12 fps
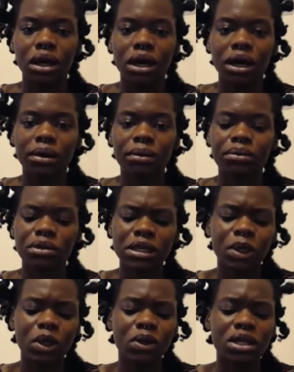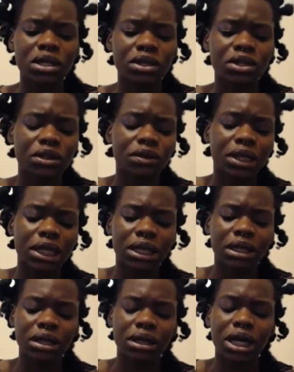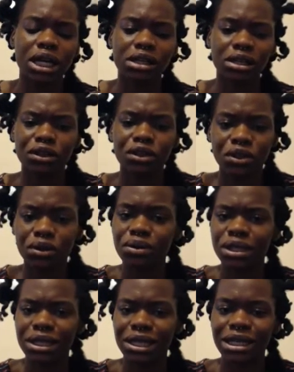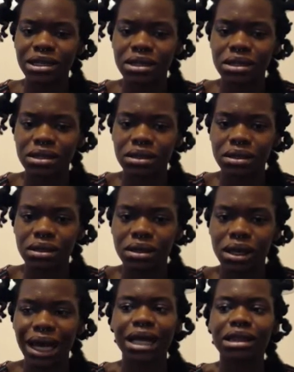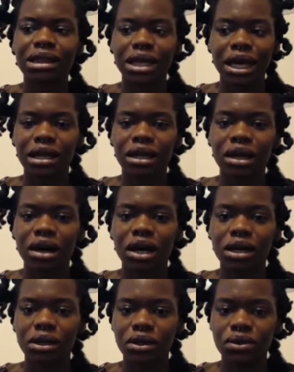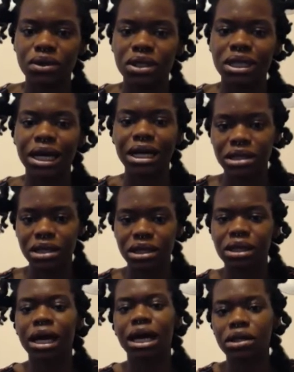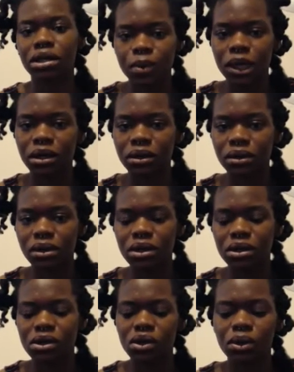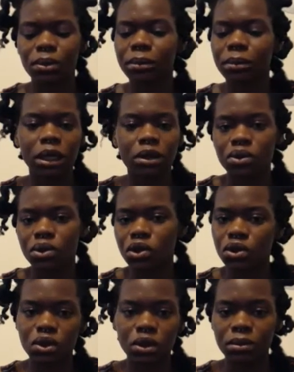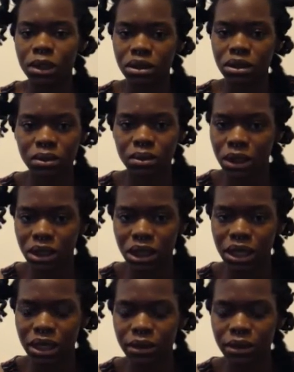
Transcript: um to be honest, I do think I did use this, and then I used the acid as well, so maybe it was just too much in one day.